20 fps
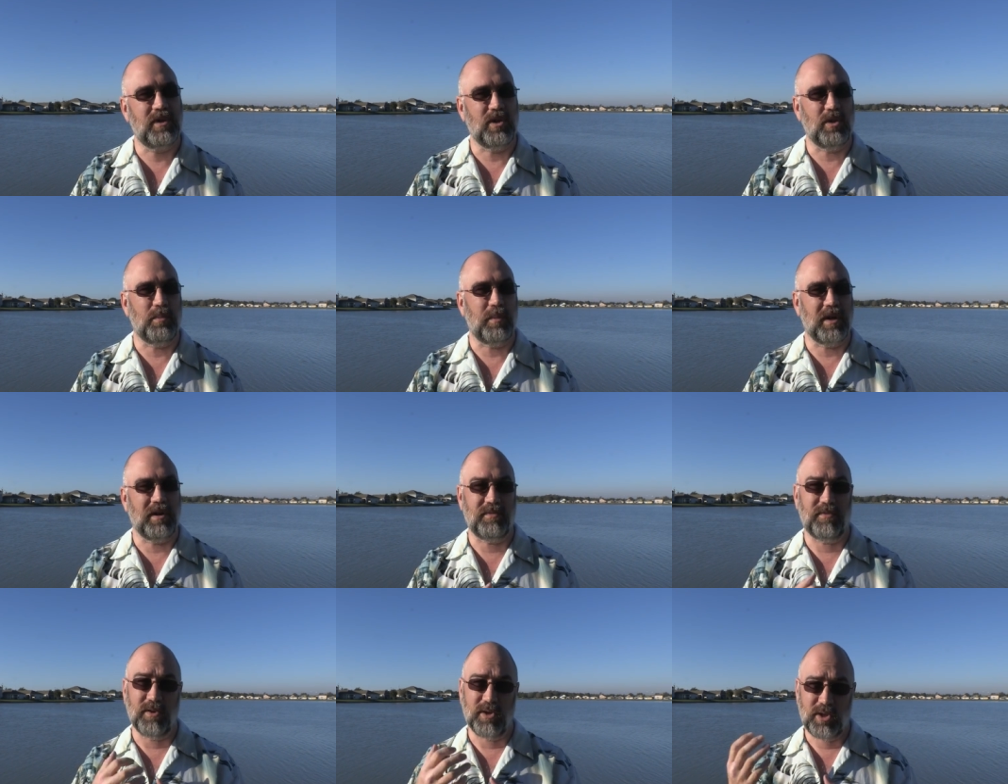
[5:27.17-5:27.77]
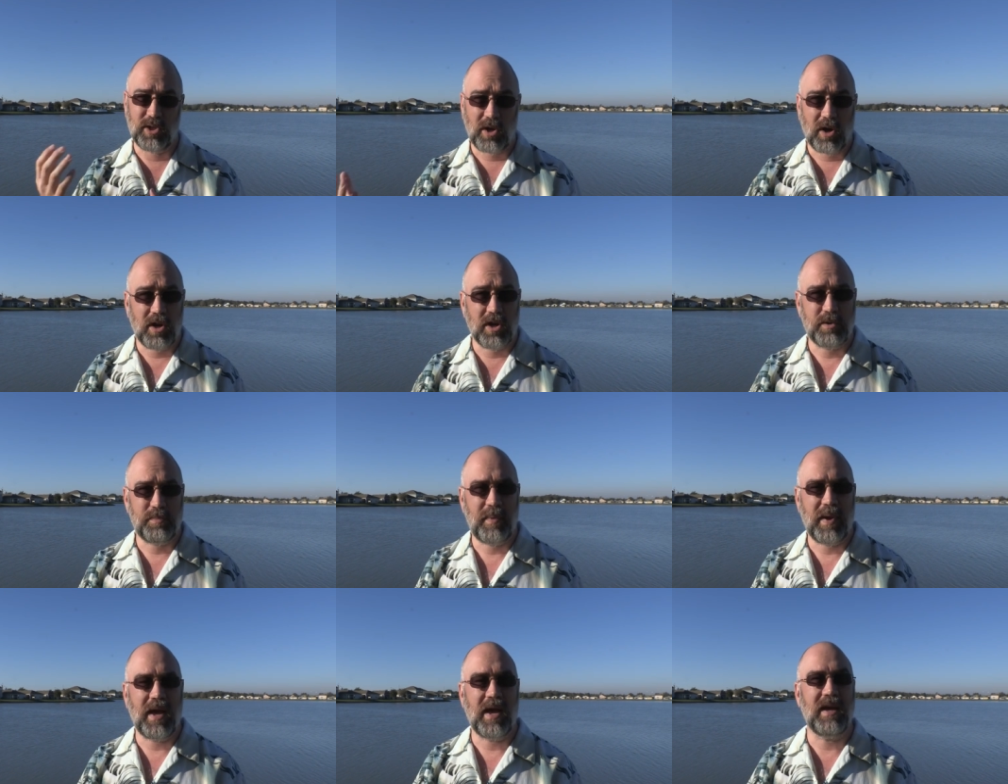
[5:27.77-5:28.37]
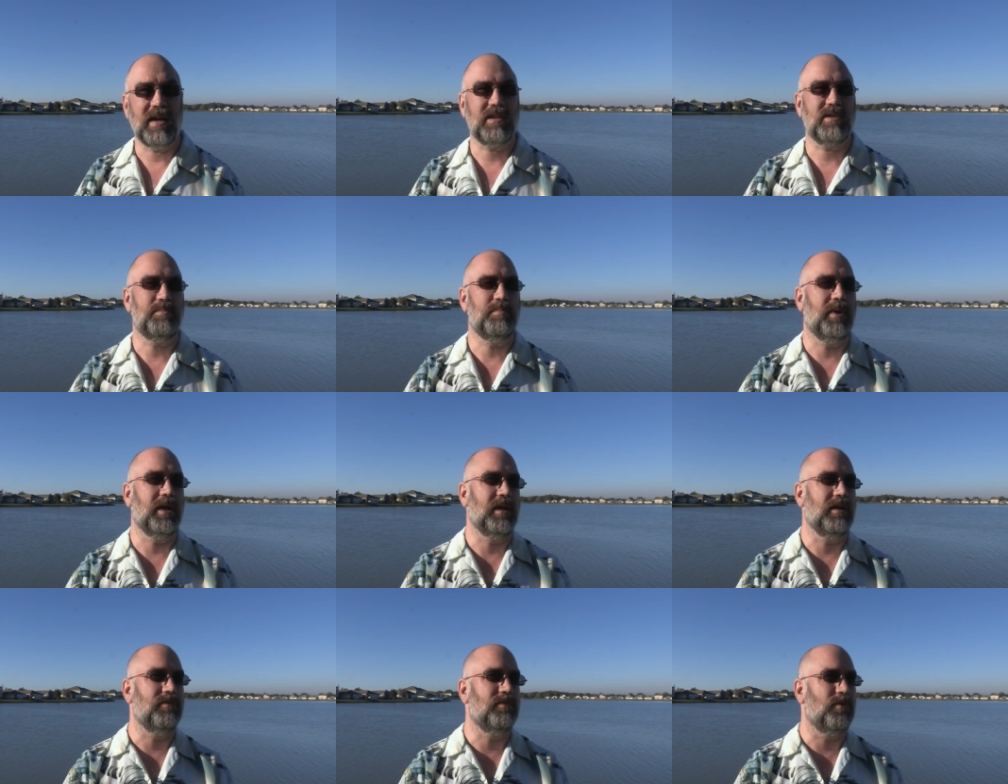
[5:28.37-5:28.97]
You know, money for chargebacks,
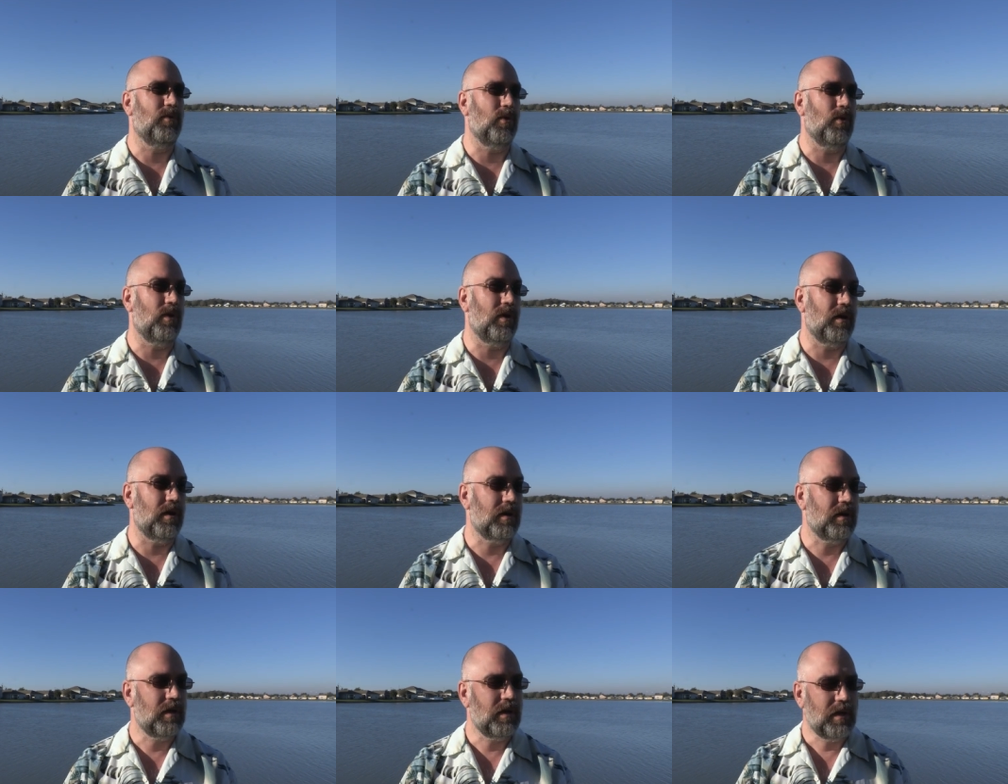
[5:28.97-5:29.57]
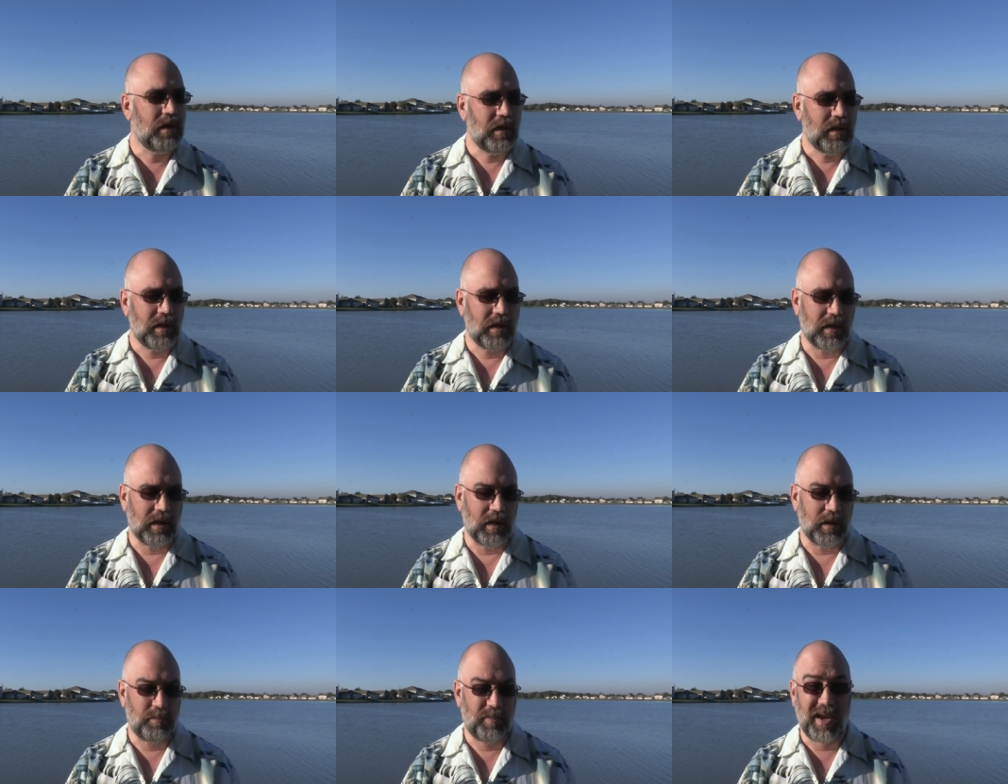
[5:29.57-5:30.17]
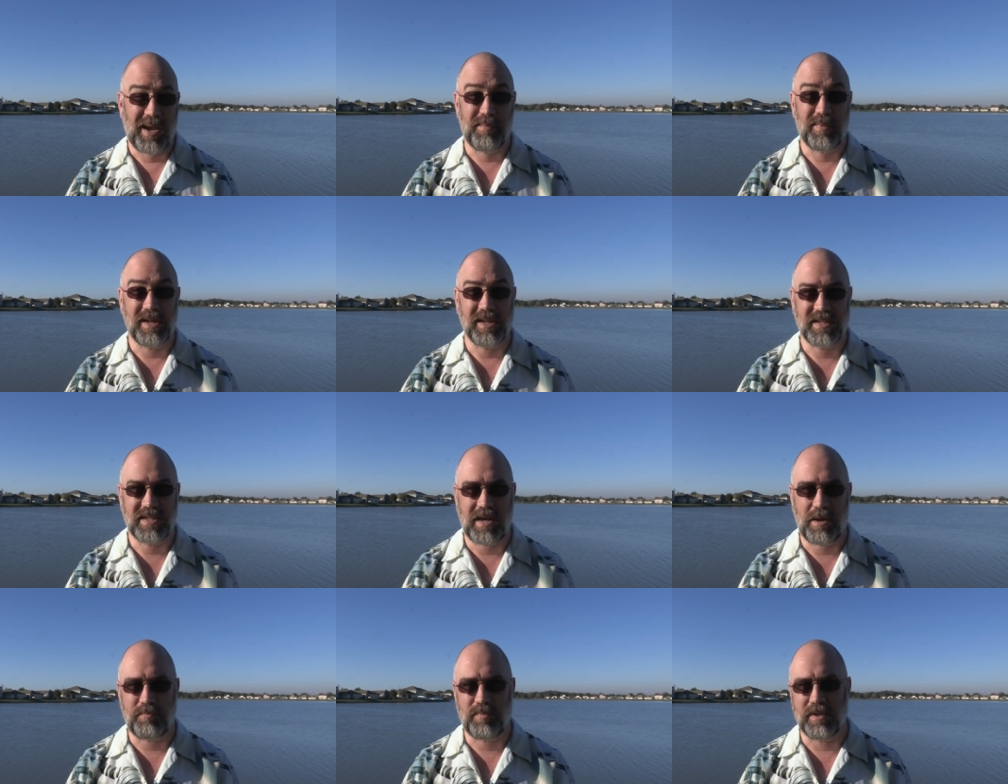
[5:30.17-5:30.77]
money for uh, payment
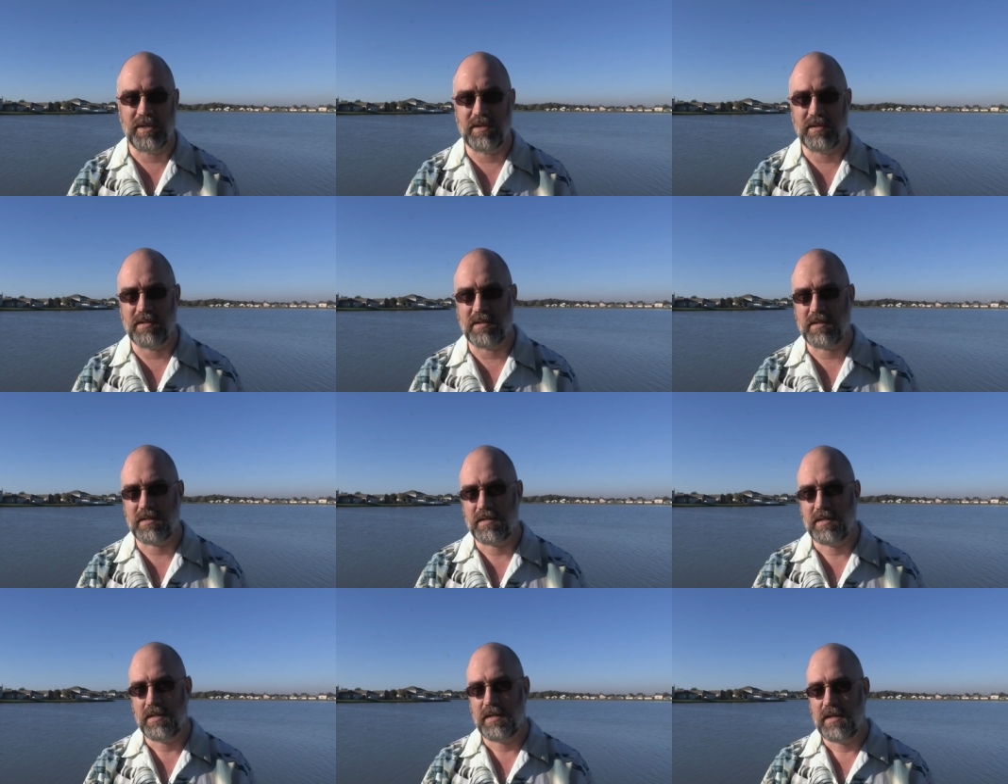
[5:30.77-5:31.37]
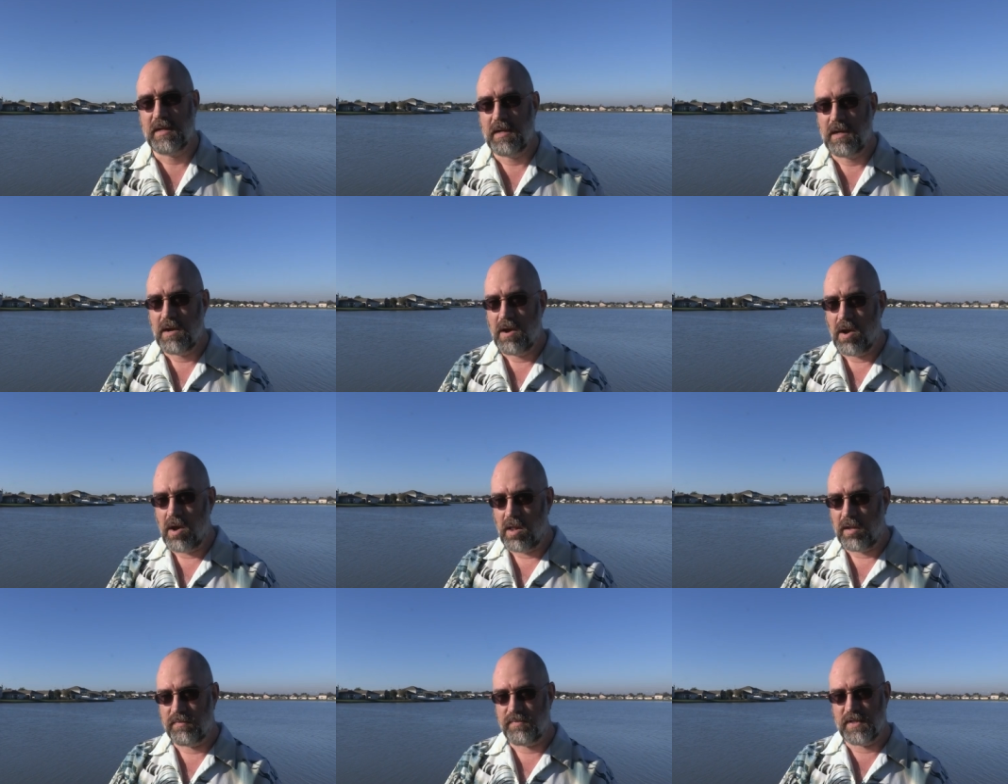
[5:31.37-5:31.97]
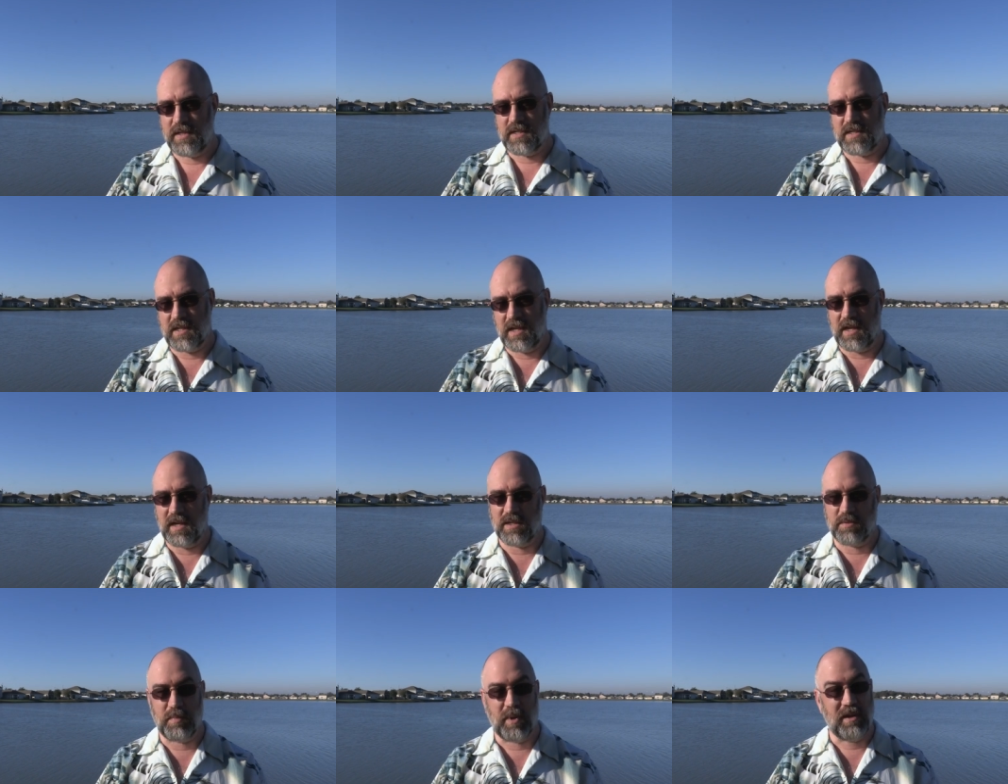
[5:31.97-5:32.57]
acceptance, all of these
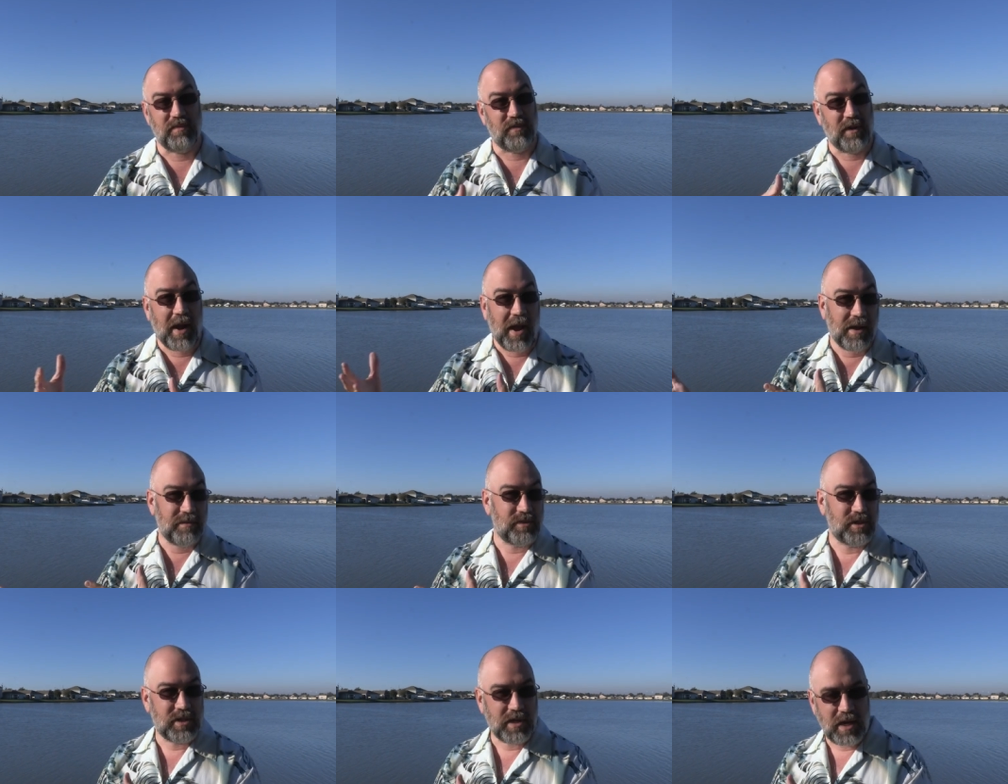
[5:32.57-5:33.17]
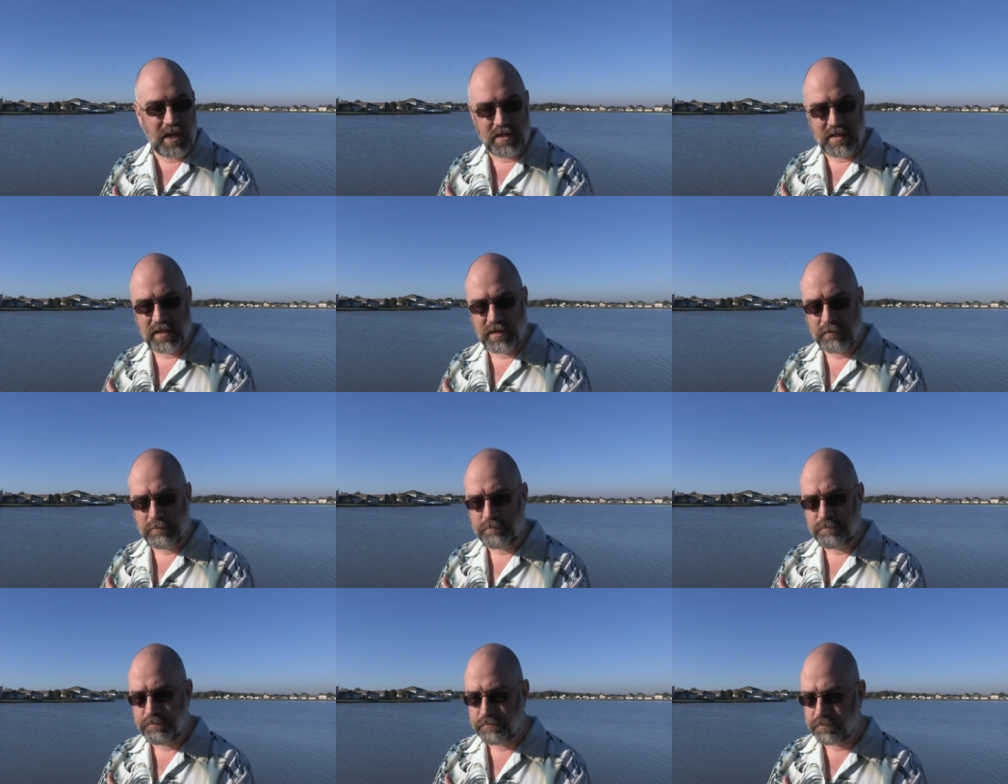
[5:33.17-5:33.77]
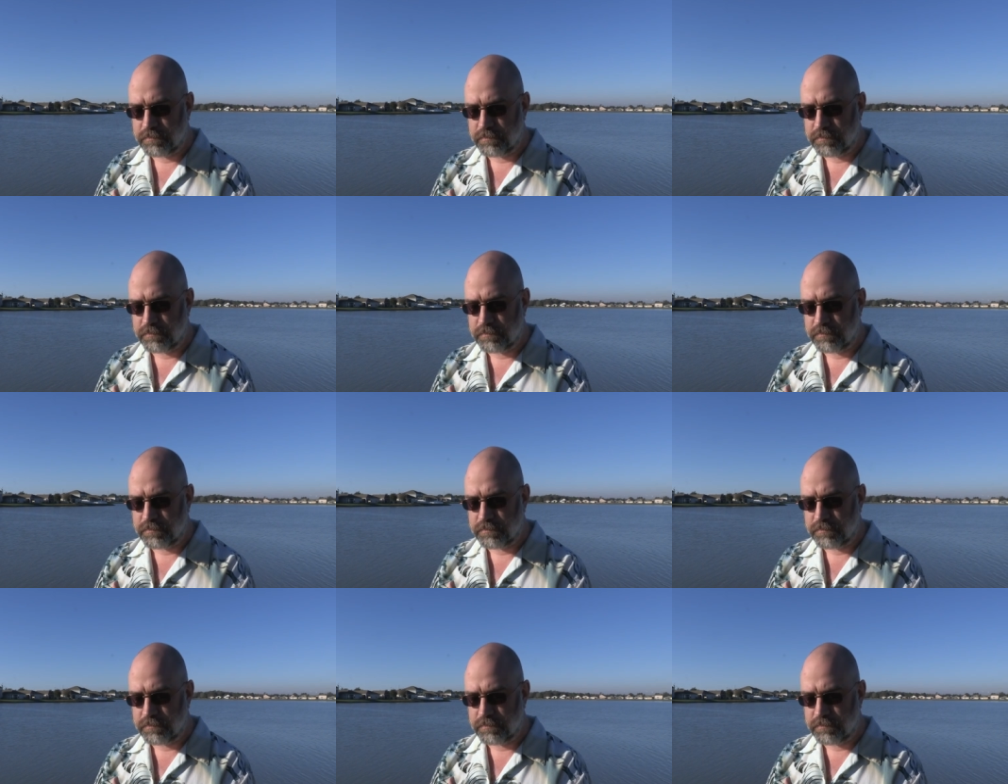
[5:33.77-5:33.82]
things. Money for advertising,